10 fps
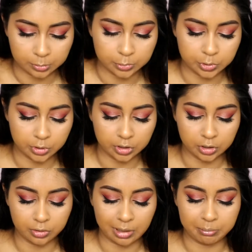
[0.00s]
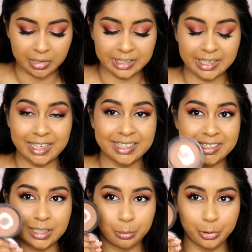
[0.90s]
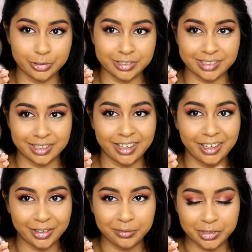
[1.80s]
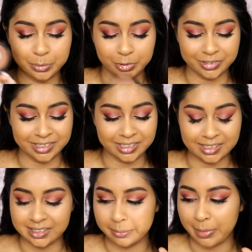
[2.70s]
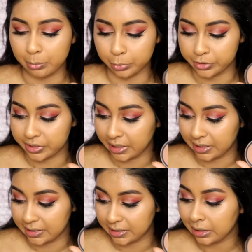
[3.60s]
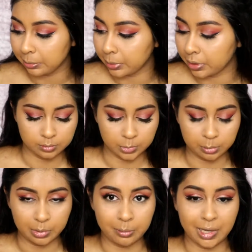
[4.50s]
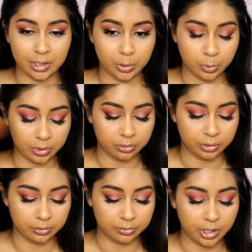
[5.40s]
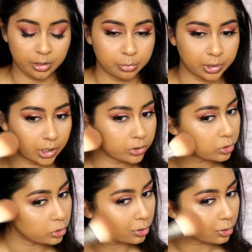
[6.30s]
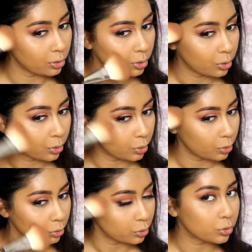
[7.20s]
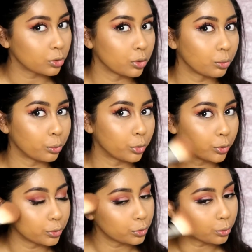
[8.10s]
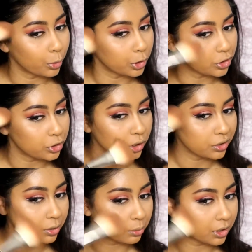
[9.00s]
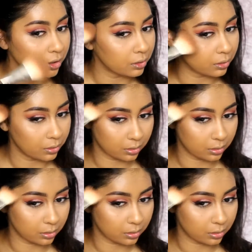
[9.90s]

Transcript: I'm also going to grab my NYX bronzer. I love this bronzer. This is the matte bronzer in Deep with my MAC 135 brush. Just going to bronze my cheeks a bit.